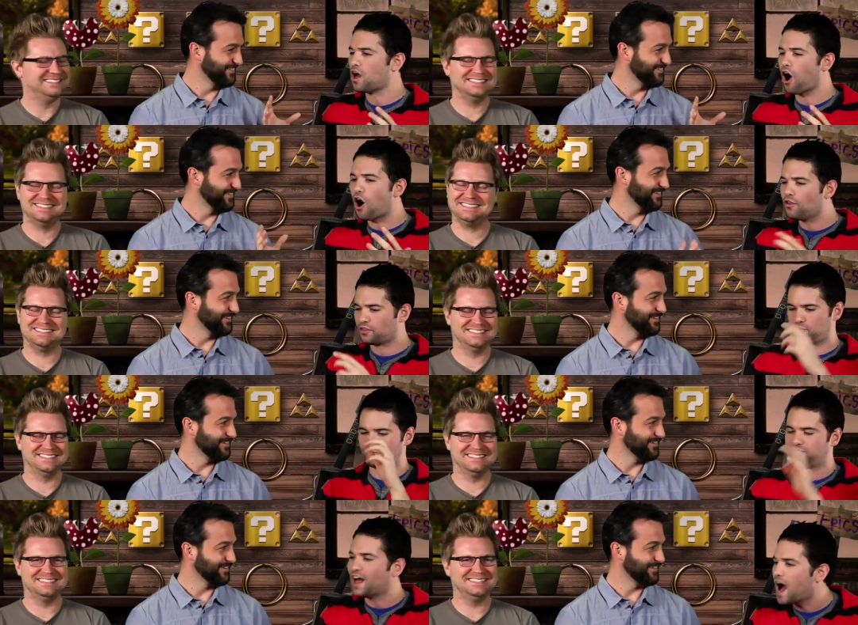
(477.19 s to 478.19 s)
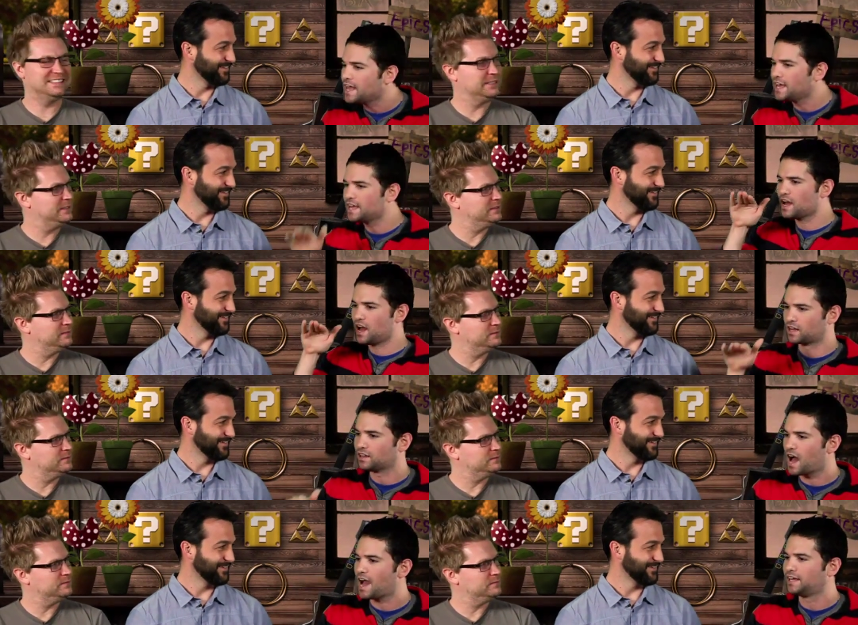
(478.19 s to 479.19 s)
Speaker 1: All flying,
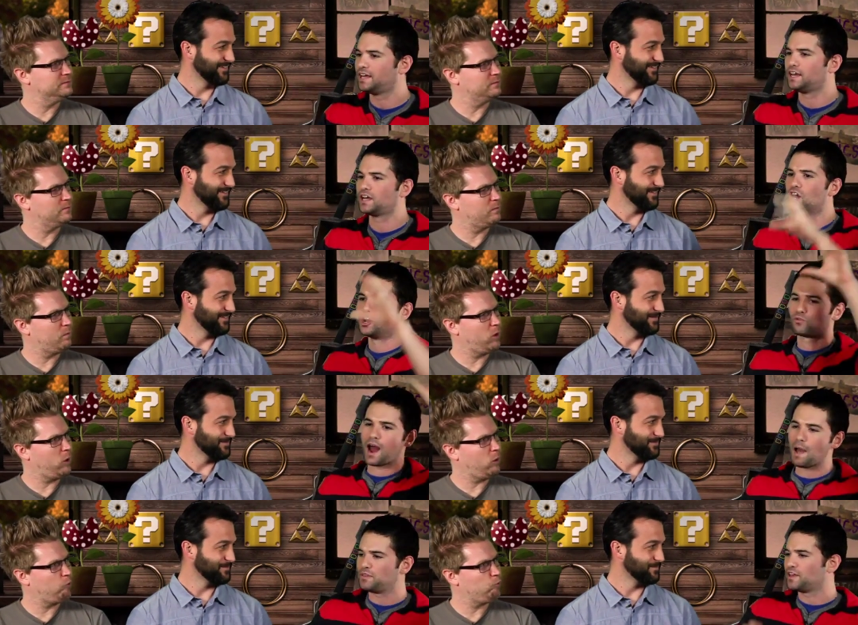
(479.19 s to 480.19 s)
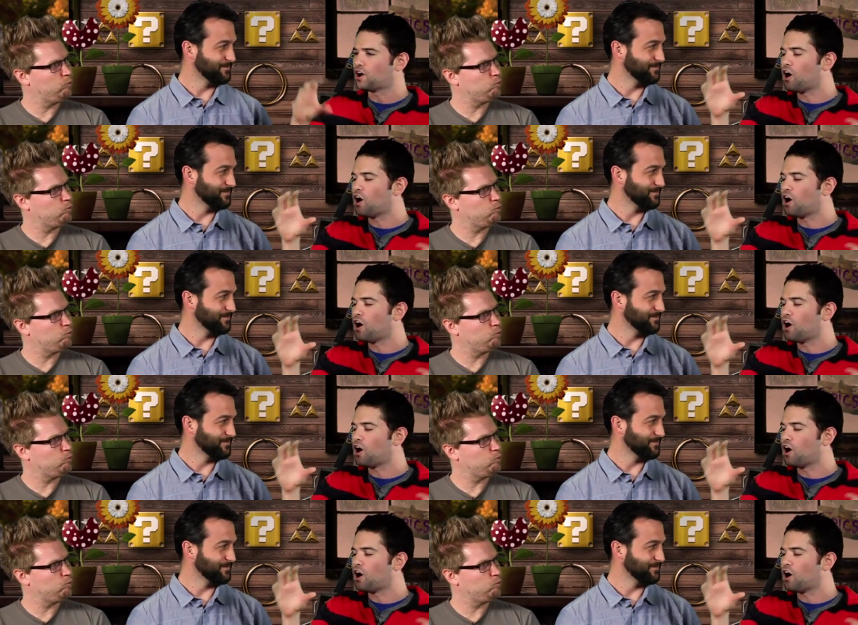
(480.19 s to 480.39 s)
gliding, grabbing thing,